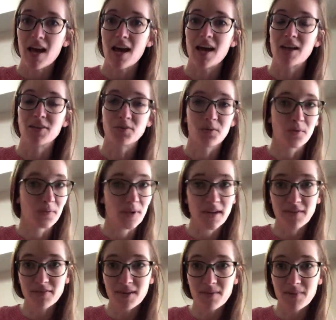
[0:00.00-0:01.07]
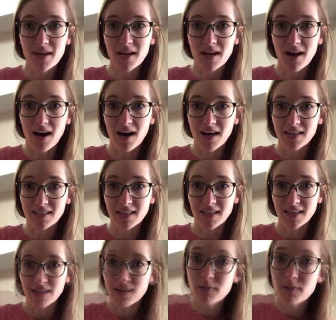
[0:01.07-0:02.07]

And wave them in I did.